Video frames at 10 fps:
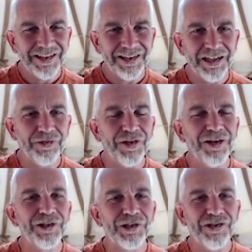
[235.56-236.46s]
And if the
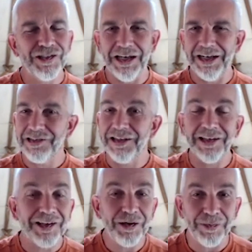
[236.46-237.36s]
answer is yes, then
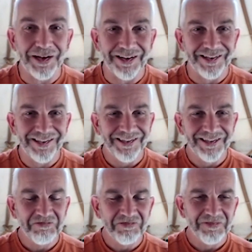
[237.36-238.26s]
keep it.
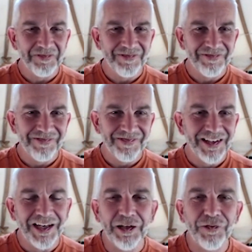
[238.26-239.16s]

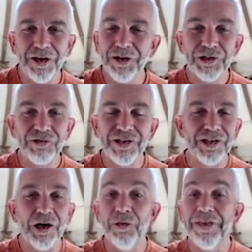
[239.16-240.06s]
And if the answer is
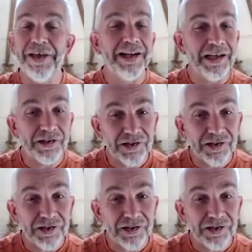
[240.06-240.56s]
no, then it's